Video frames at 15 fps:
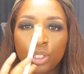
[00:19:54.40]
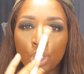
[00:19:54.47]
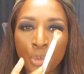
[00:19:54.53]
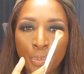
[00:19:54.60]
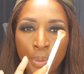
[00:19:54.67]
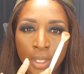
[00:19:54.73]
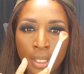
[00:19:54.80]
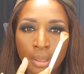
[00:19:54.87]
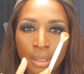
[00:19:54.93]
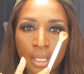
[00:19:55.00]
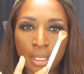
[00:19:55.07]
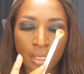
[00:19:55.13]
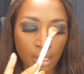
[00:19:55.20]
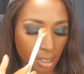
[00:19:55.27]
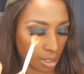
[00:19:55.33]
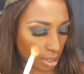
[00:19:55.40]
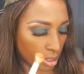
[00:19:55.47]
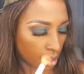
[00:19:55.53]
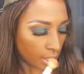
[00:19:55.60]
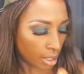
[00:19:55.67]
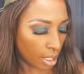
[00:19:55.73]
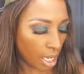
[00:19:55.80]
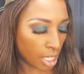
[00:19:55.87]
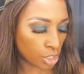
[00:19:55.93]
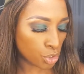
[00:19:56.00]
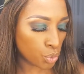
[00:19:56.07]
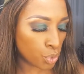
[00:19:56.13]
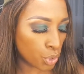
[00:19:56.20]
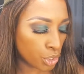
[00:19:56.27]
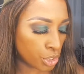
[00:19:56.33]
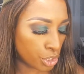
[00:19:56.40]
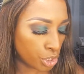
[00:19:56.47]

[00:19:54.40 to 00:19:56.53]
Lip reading: to put this contour